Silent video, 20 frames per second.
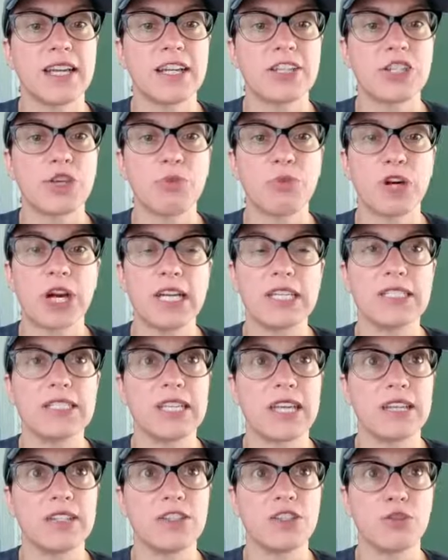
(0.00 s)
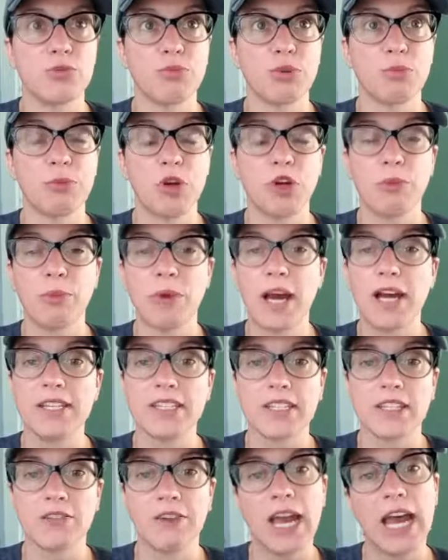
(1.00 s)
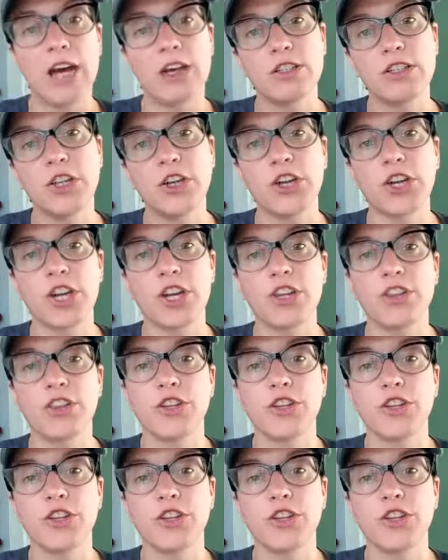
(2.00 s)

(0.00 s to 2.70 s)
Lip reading: has a bright scent to promote a positive outlook.